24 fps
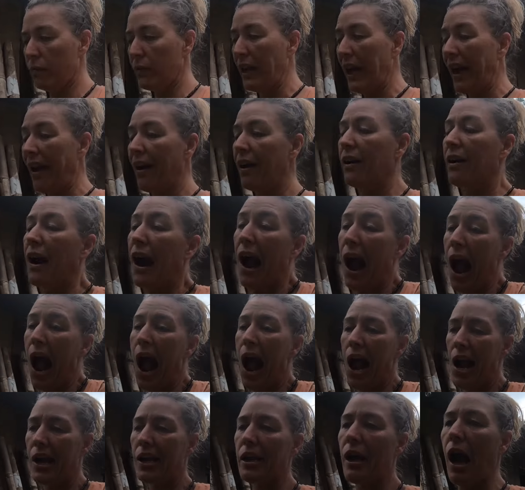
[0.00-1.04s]
yeah,
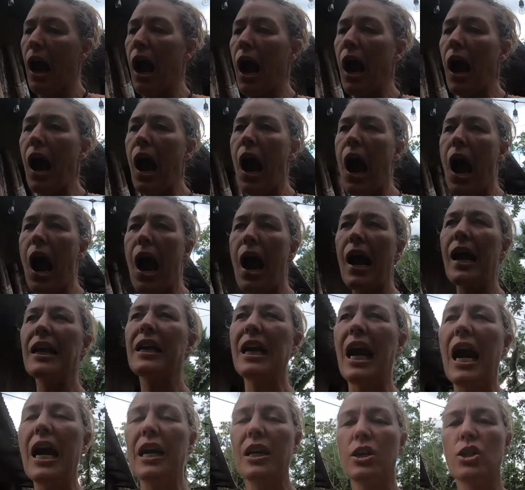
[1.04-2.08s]
I
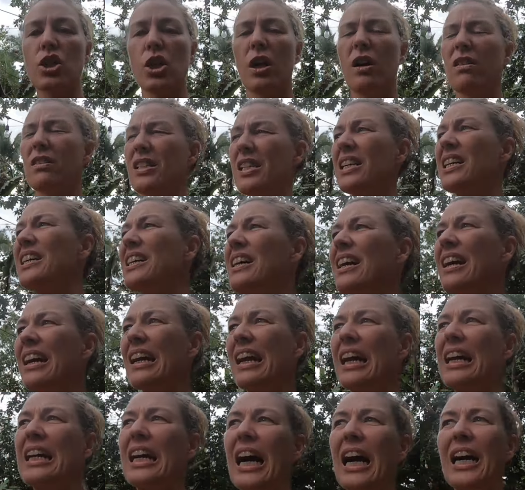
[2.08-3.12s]
kind of chose it,
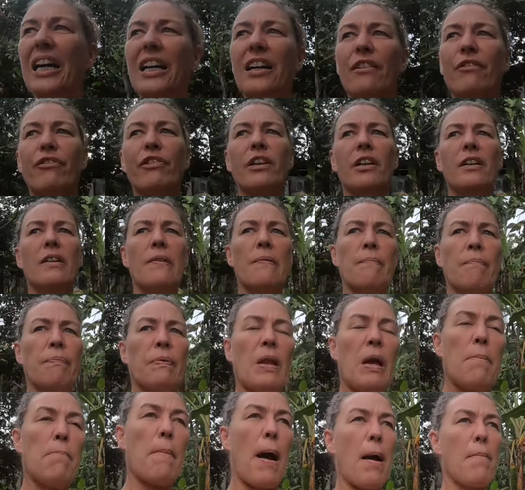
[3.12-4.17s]
and
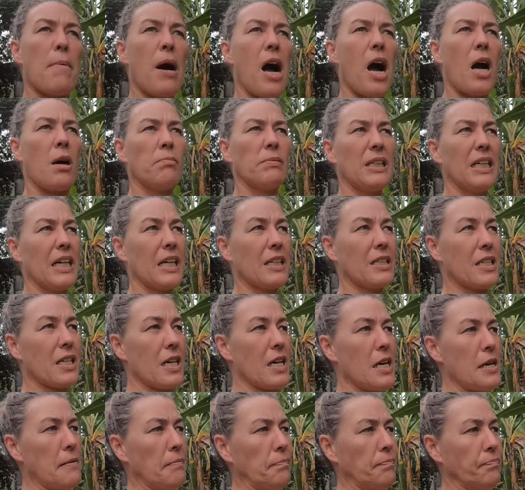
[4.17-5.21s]
my mom liked
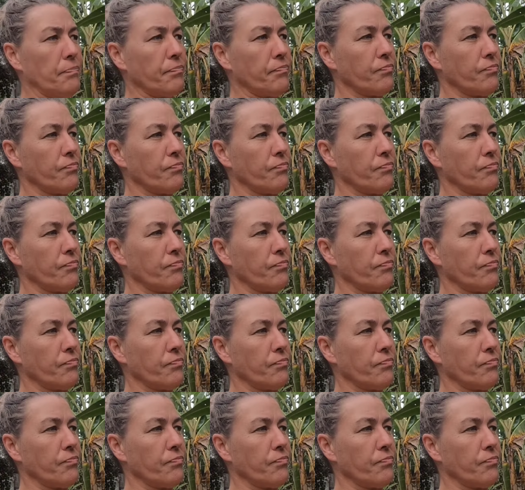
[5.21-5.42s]
it.